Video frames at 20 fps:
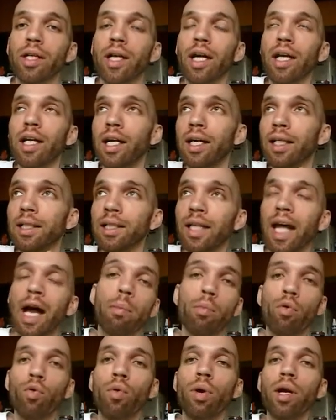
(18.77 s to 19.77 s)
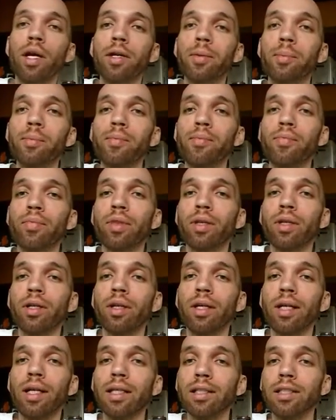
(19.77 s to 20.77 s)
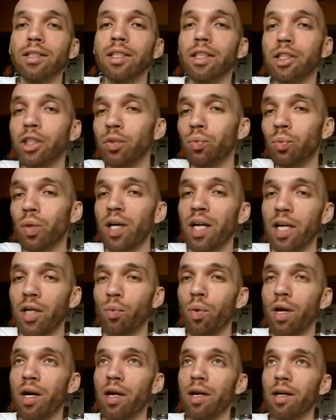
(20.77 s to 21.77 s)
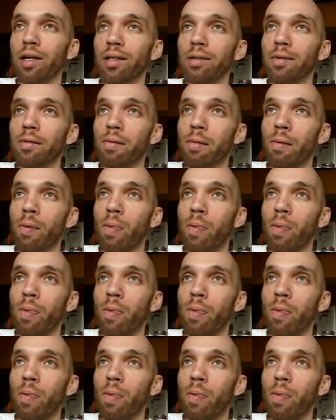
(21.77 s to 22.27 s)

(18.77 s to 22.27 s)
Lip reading: and collaborate in such a way where